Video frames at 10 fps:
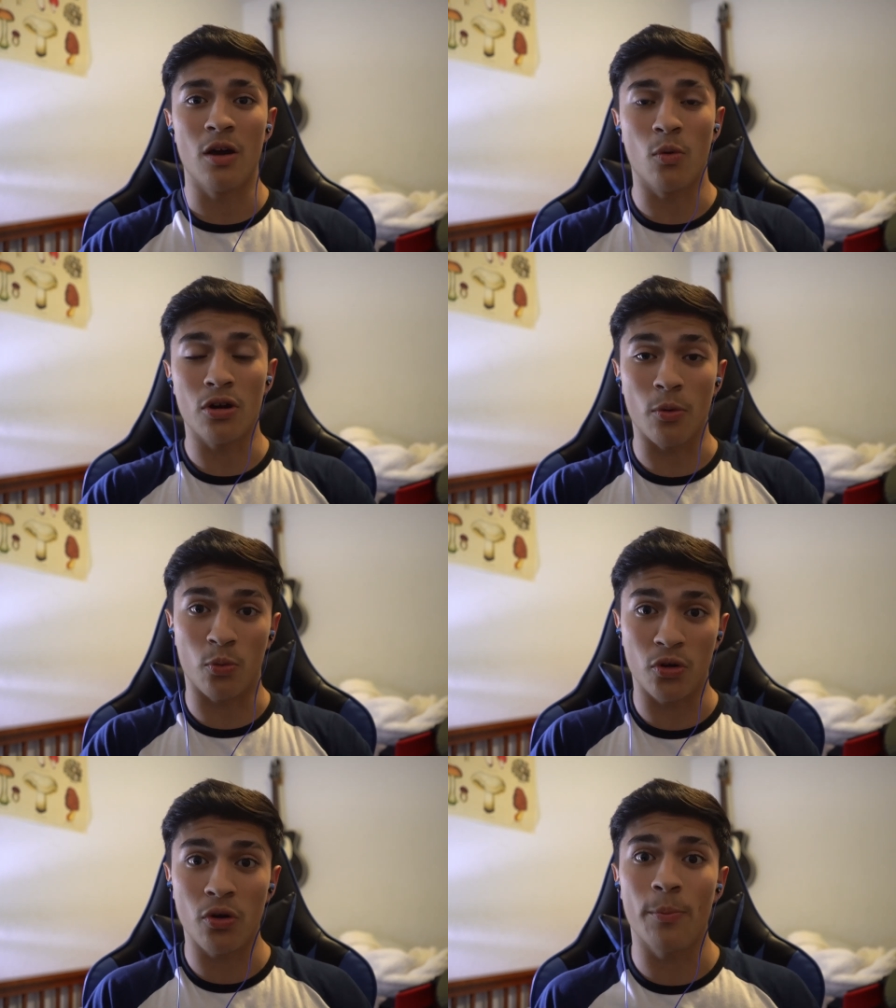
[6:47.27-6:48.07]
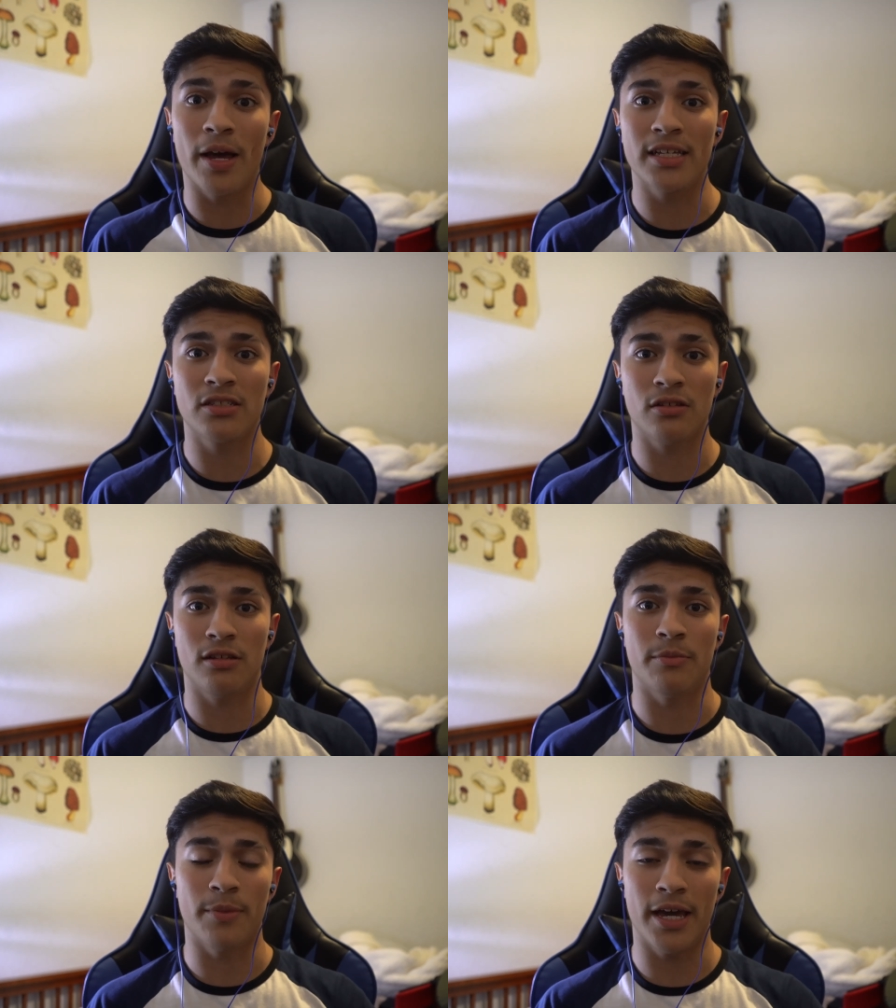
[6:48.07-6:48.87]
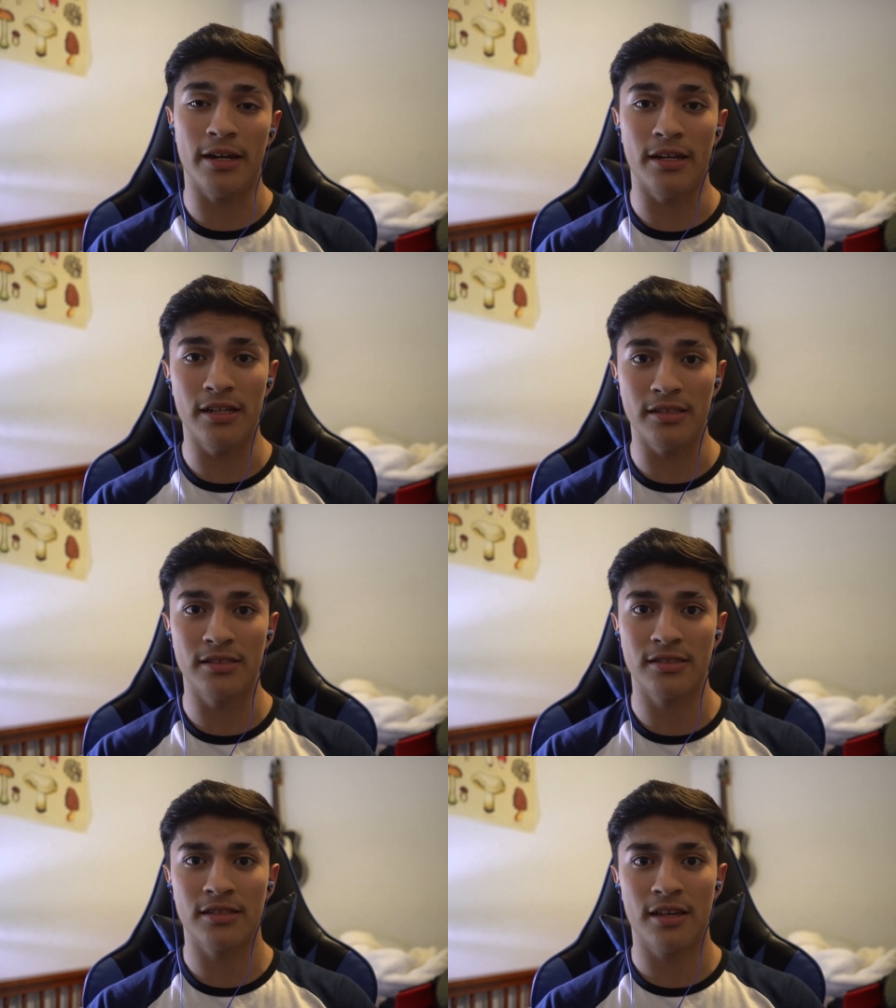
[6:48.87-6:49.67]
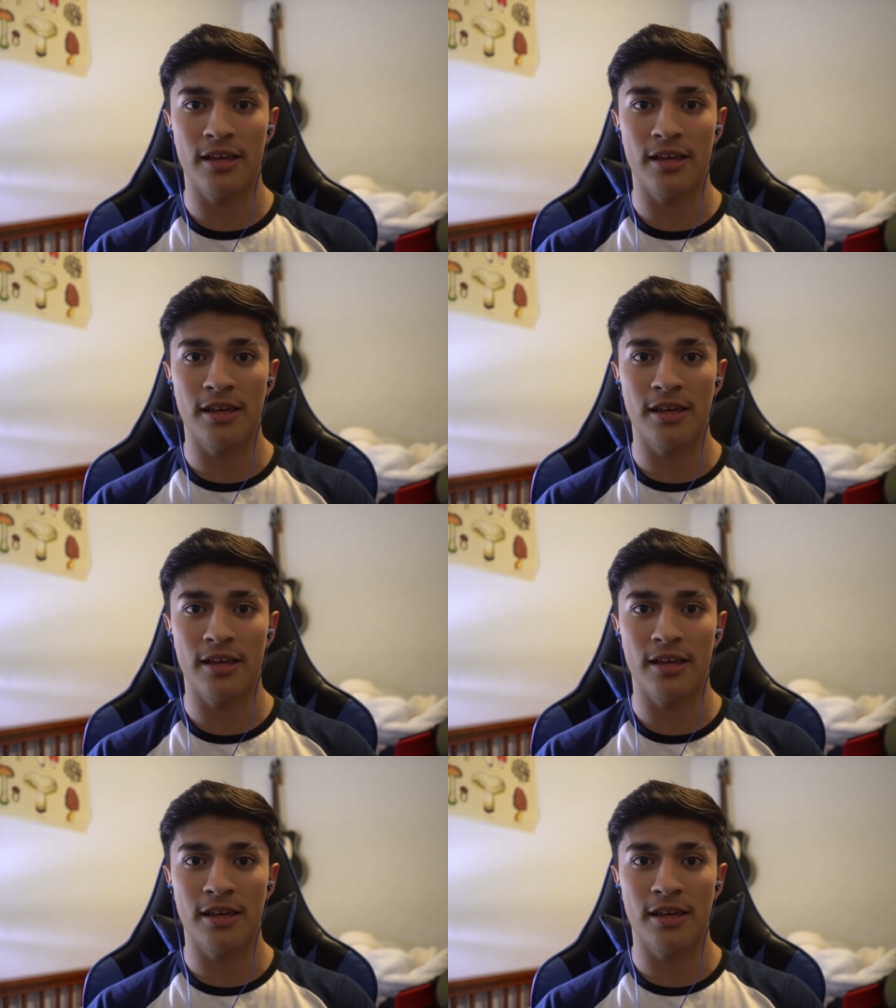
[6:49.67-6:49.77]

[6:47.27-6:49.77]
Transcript: what a real masculine man is